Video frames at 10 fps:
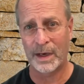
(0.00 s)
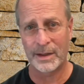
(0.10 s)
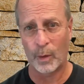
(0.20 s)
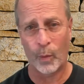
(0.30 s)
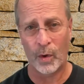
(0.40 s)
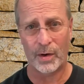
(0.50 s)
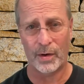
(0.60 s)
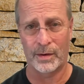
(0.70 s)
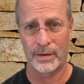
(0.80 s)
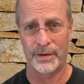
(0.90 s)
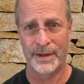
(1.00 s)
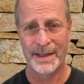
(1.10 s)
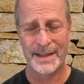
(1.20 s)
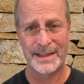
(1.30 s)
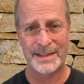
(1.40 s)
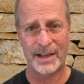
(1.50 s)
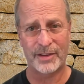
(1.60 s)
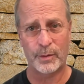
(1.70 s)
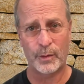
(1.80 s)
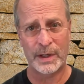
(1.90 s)
in the world that
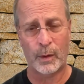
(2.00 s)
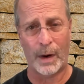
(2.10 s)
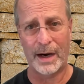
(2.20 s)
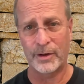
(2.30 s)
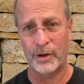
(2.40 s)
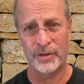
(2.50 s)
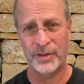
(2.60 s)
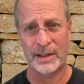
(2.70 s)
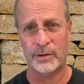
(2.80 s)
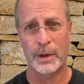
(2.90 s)
doesn't require those things,